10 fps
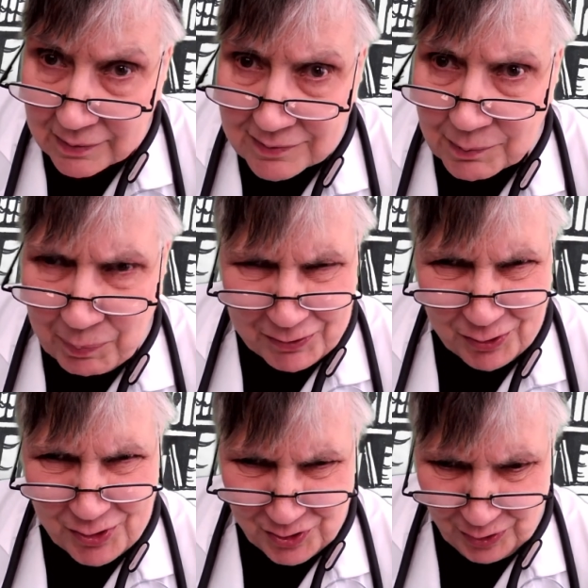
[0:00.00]
Put
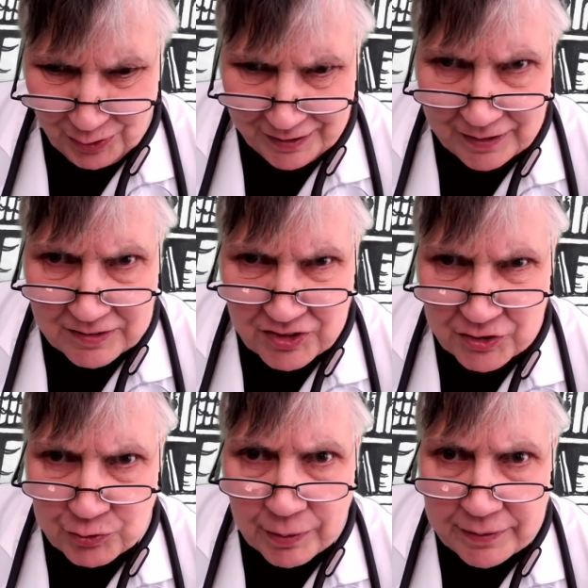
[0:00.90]
your shirt in and
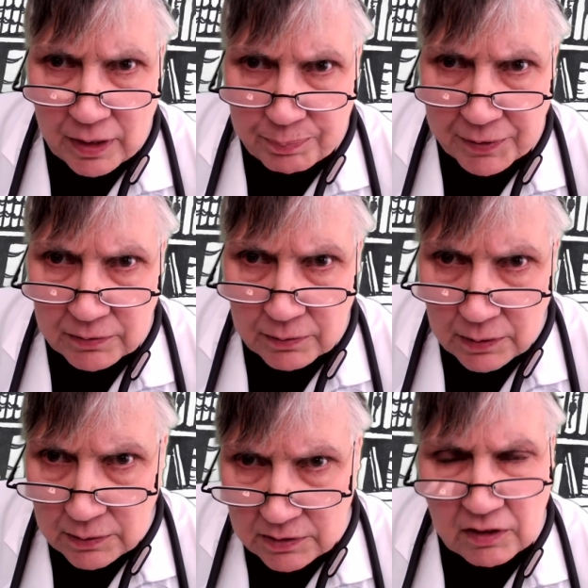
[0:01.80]
straighten up. You
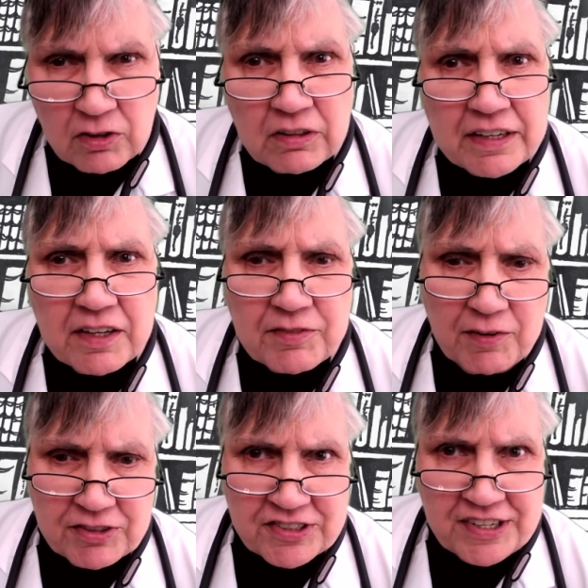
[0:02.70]
look like you've
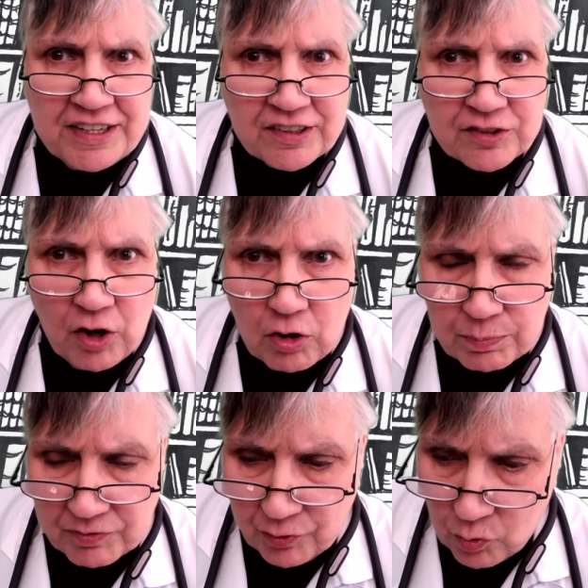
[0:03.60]
never seen a dog
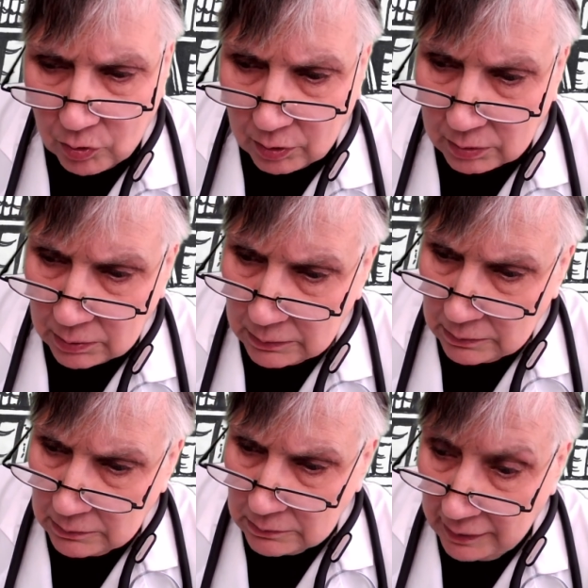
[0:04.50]
before.
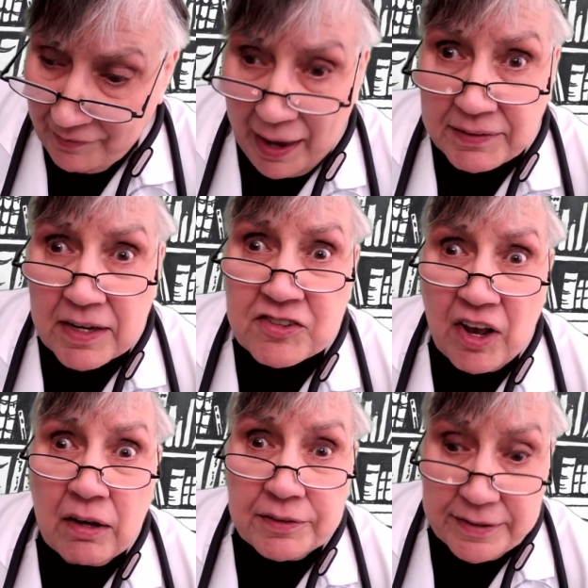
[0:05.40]
And that is
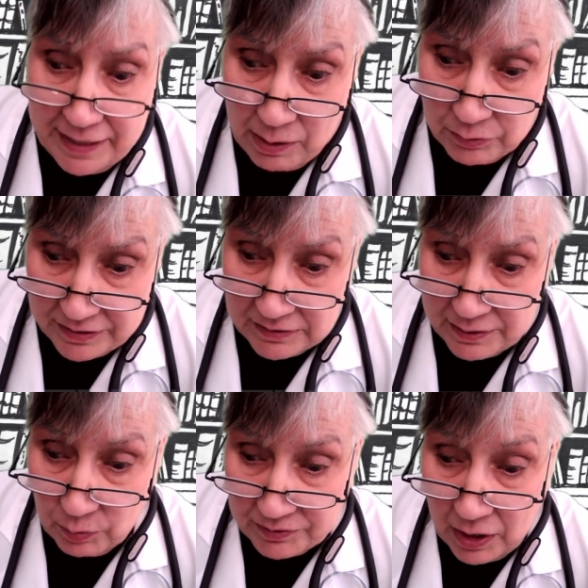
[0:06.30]
undoubtedly
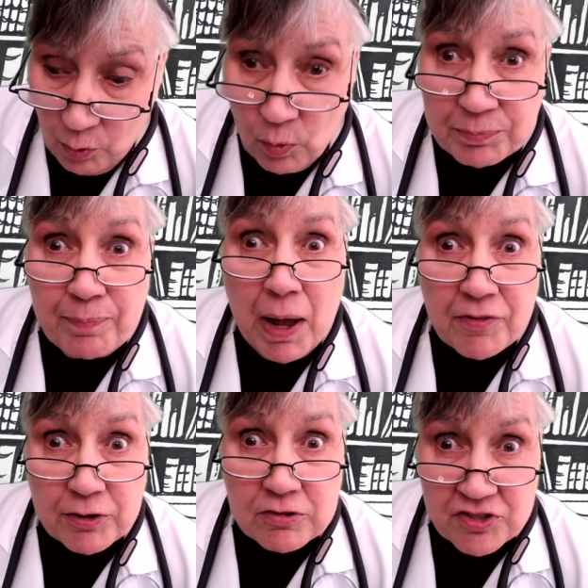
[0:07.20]
what
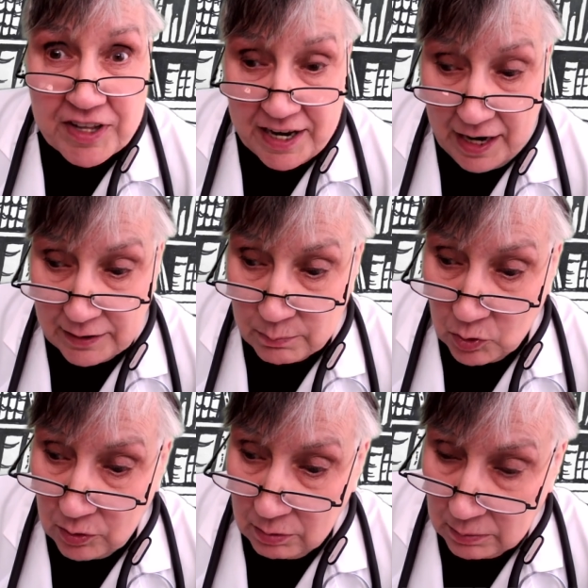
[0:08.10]
bothers the animal.